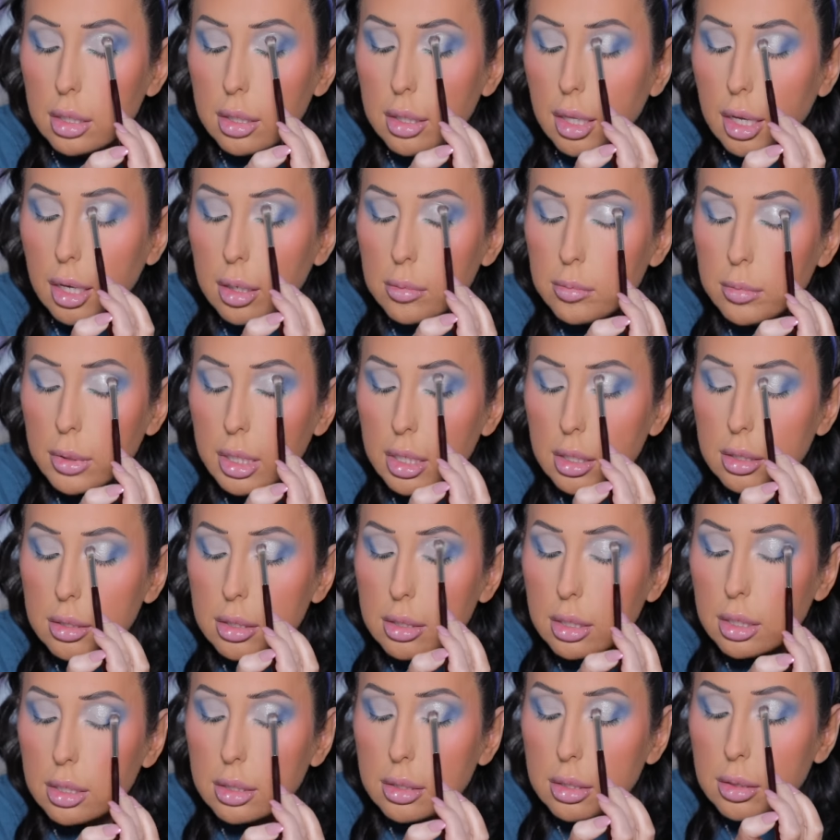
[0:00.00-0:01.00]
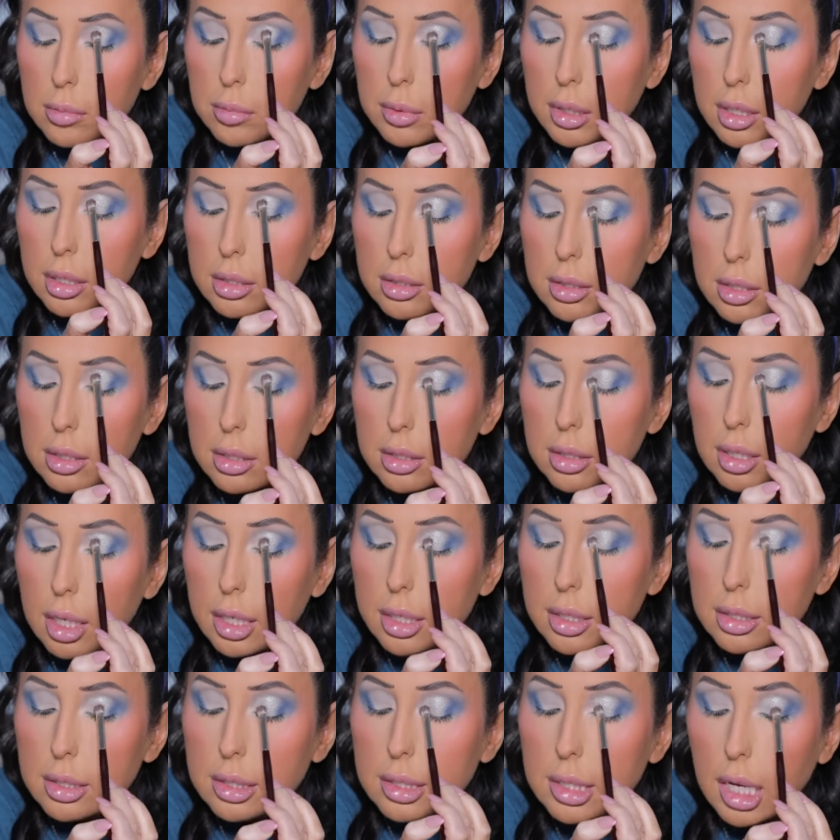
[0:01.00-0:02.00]
That makes sense because he's
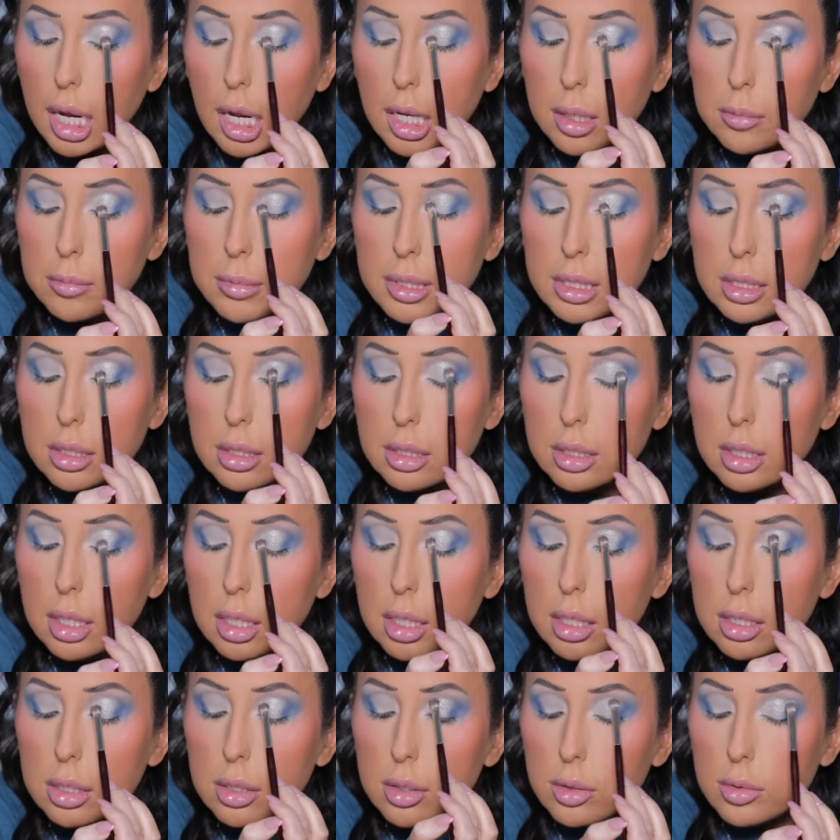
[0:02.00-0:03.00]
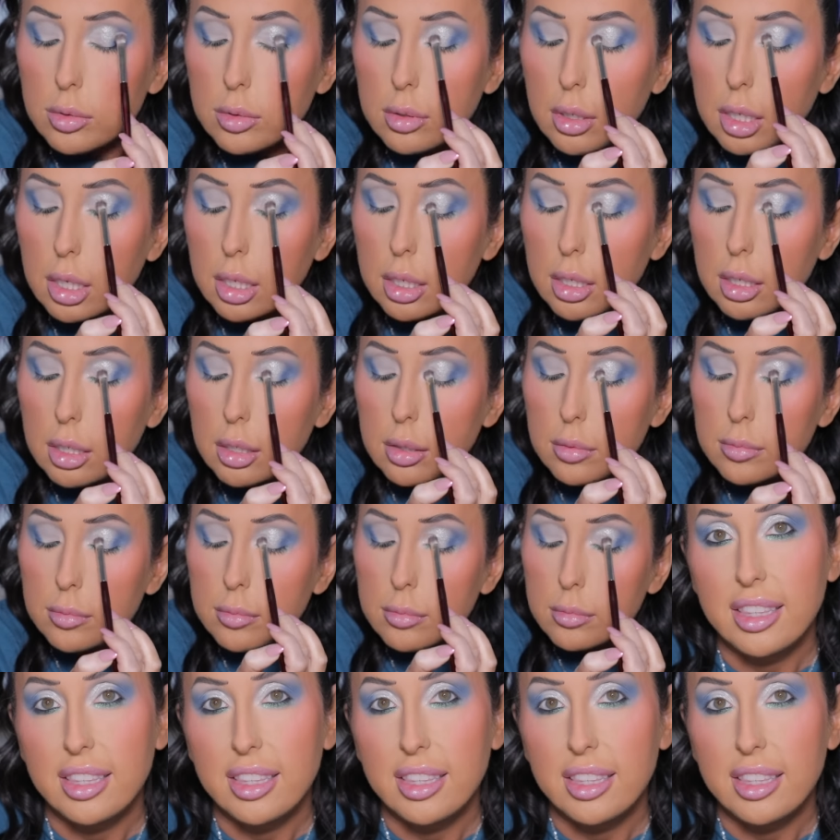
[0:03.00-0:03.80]
like diamond skinned, right?